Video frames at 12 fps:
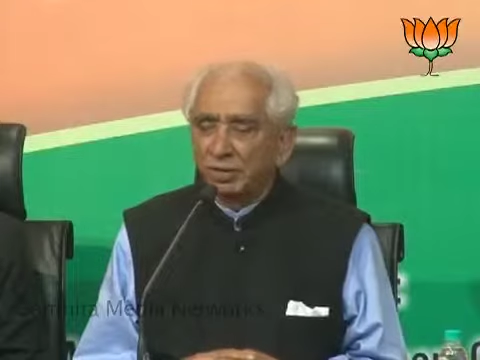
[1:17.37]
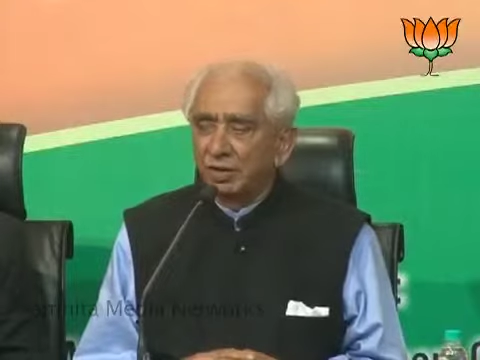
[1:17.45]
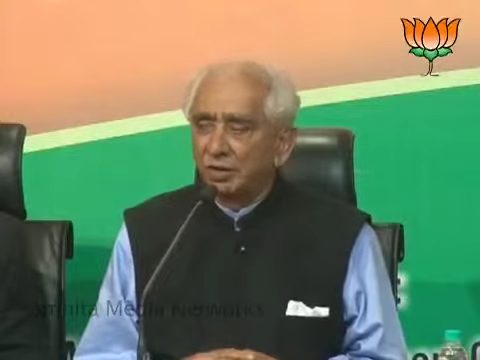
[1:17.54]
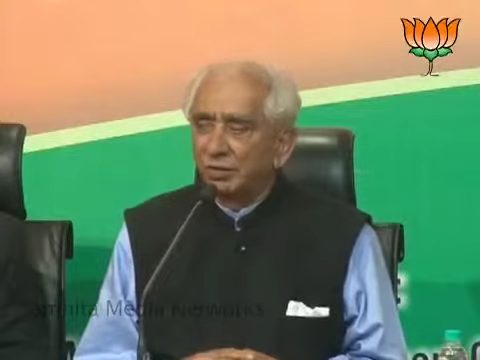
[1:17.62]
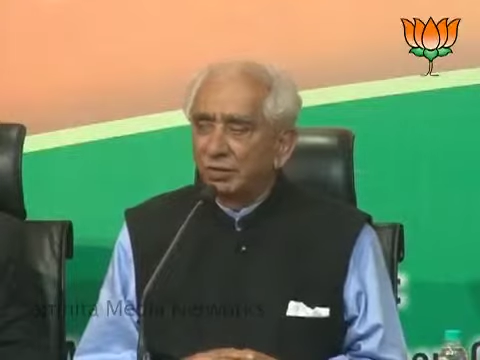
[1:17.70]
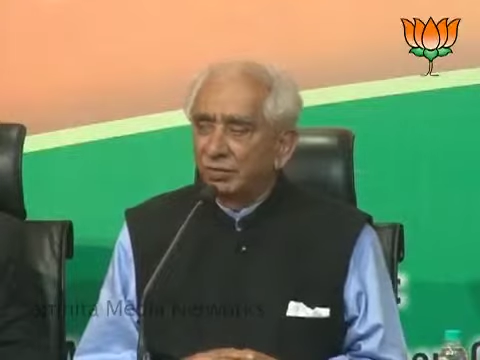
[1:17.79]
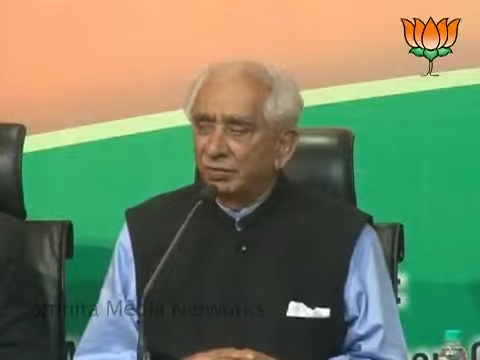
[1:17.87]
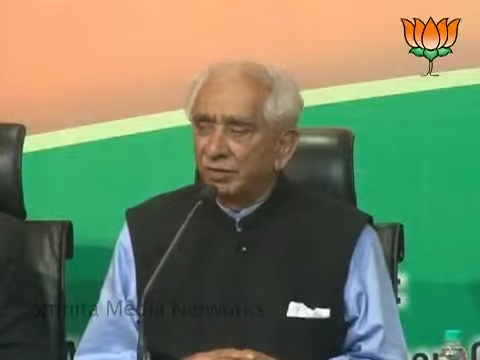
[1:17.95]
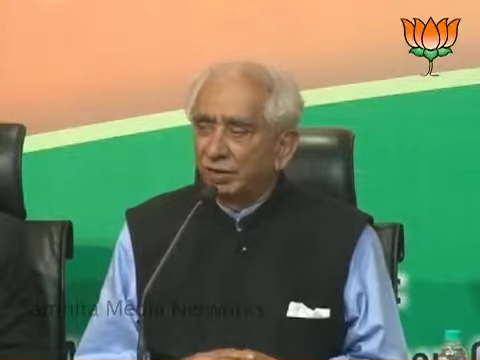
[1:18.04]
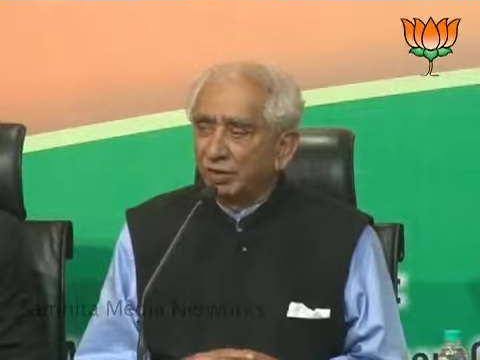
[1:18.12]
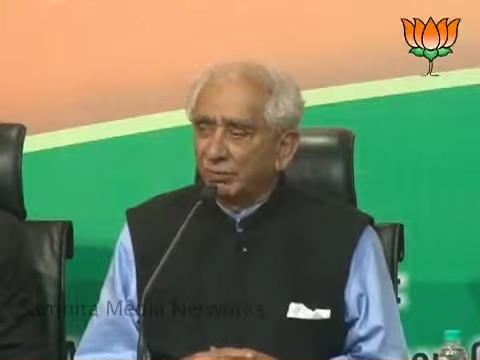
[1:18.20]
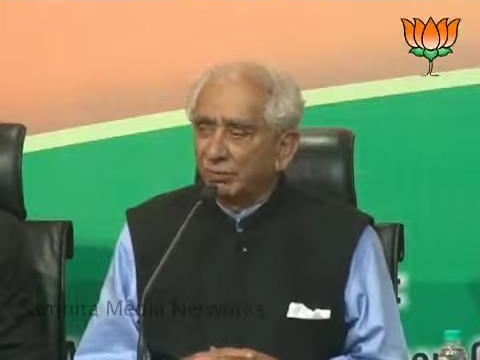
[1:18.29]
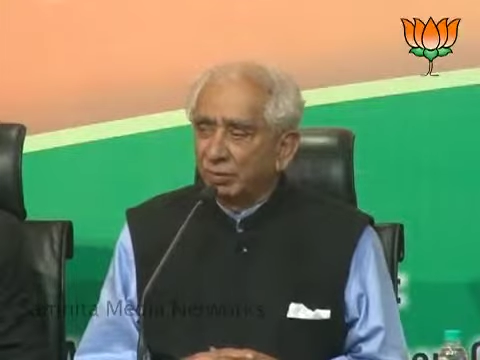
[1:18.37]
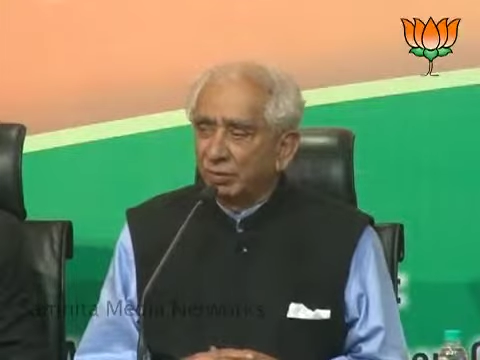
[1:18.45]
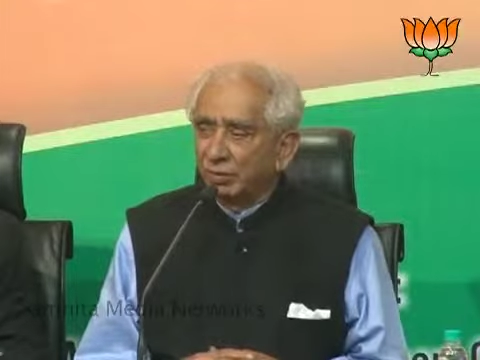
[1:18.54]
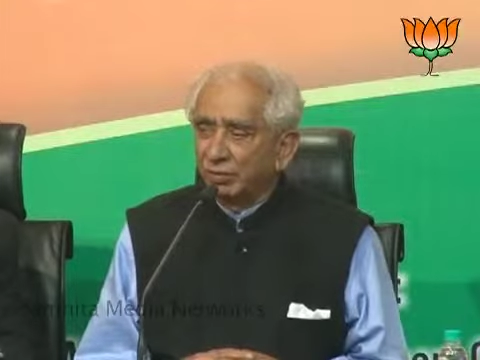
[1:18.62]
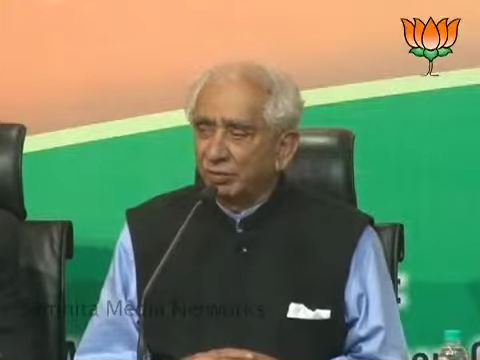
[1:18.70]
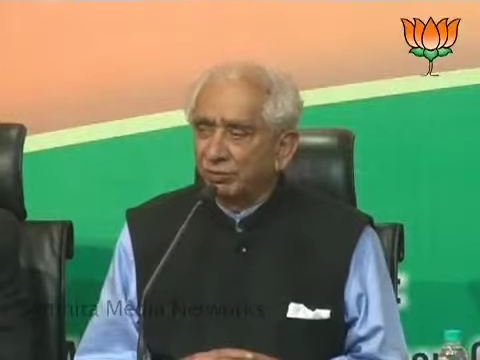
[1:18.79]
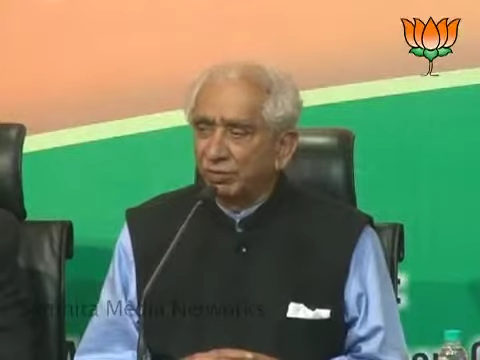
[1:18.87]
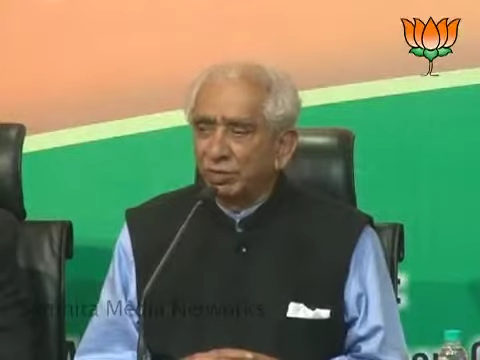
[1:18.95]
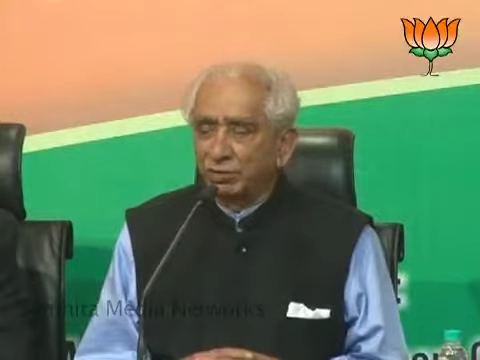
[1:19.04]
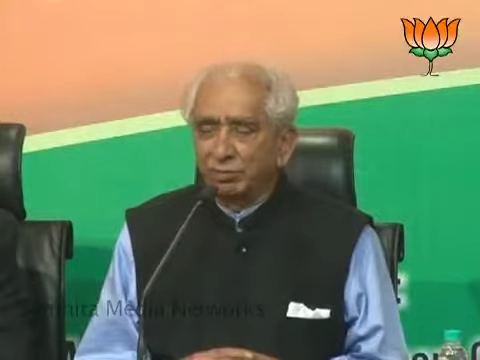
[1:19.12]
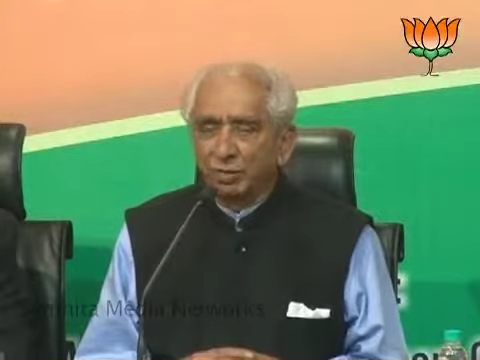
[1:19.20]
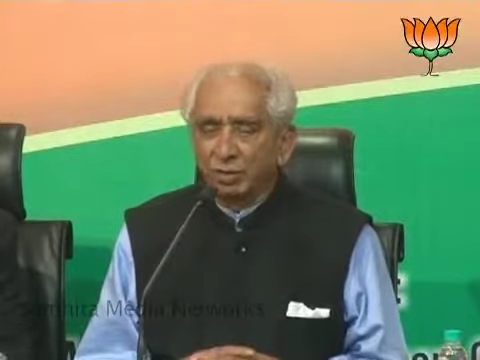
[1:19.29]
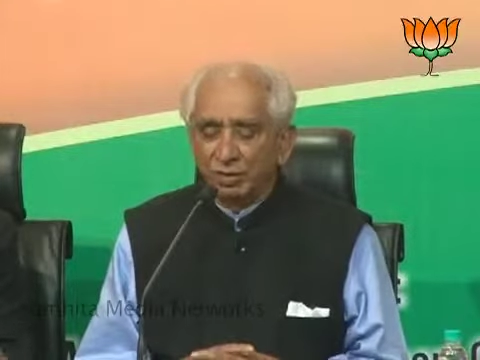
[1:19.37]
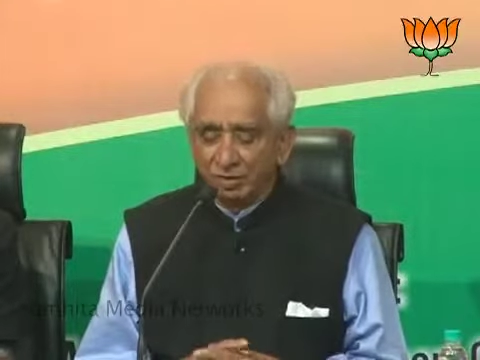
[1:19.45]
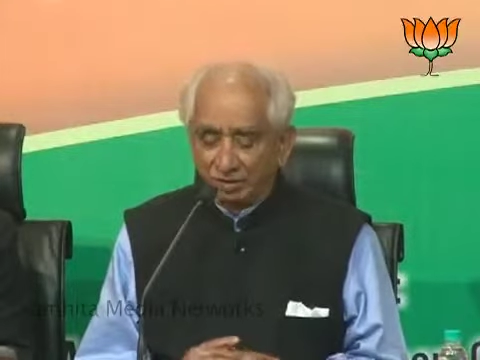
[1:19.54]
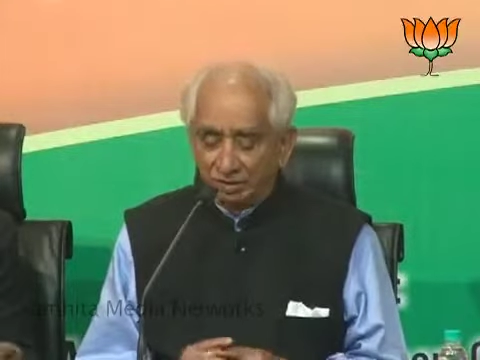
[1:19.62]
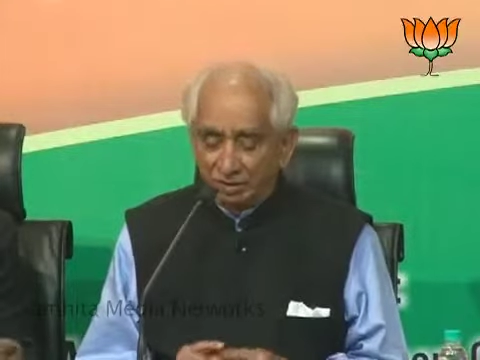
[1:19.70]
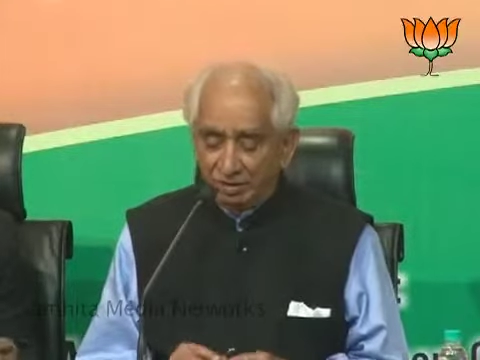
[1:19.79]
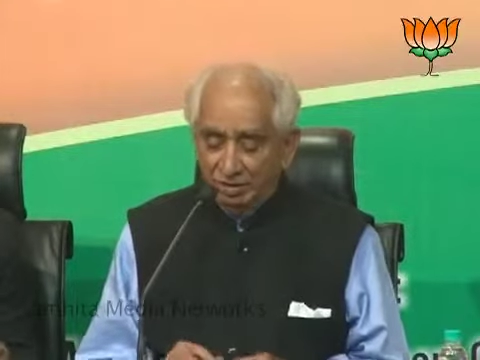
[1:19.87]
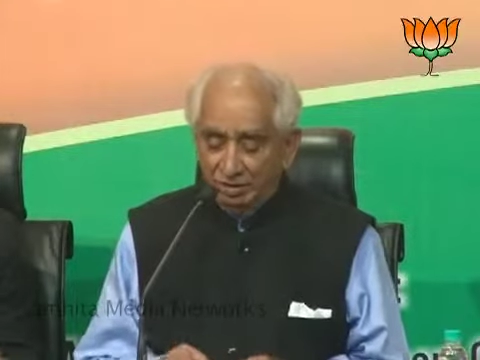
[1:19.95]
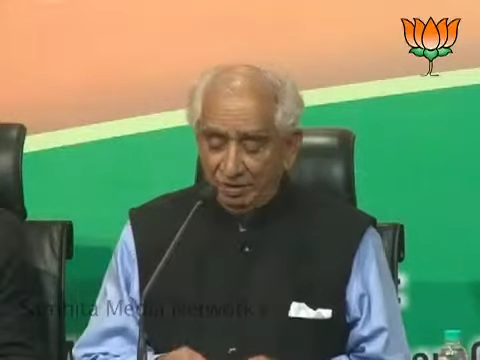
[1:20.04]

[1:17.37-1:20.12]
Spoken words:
learn the finer points of foreign policy.